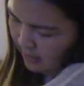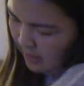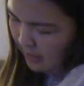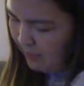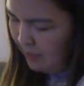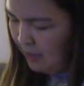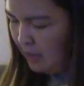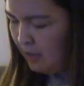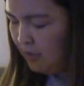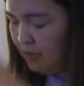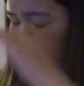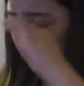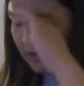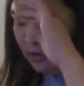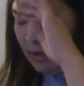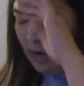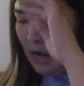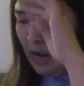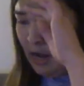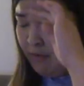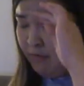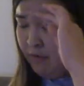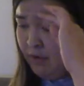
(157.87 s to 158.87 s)
that way you either
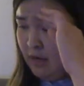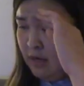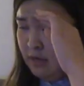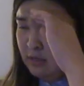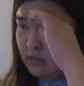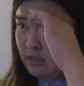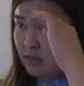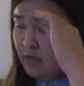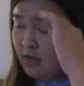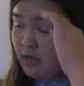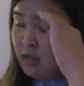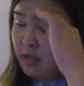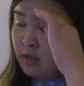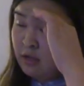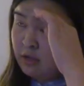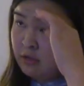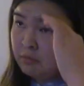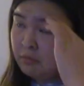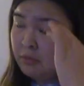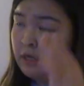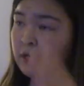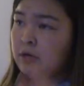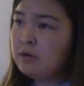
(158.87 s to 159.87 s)
have it
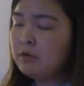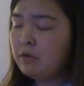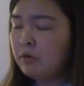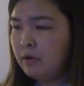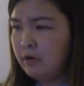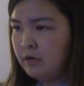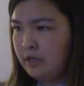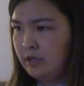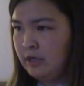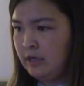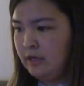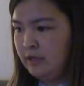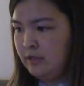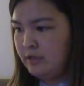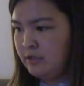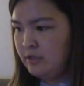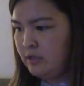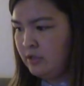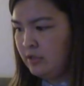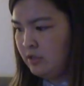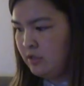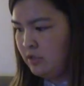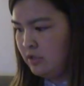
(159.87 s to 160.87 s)

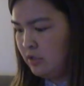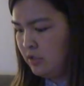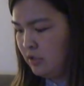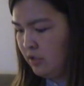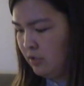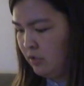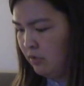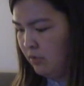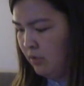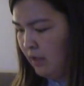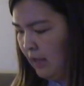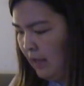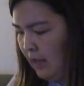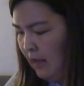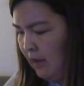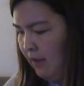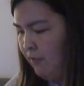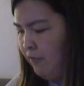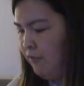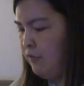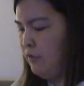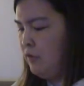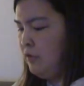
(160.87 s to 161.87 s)
3/4 to
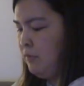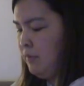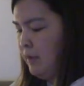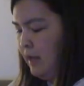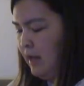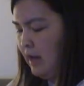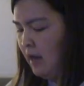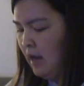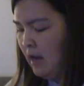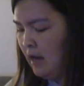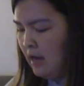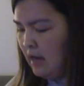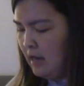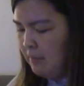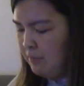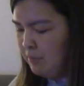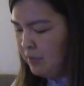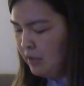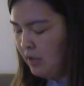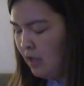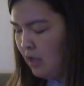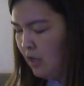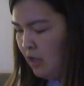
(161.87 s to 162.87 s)
a full way up.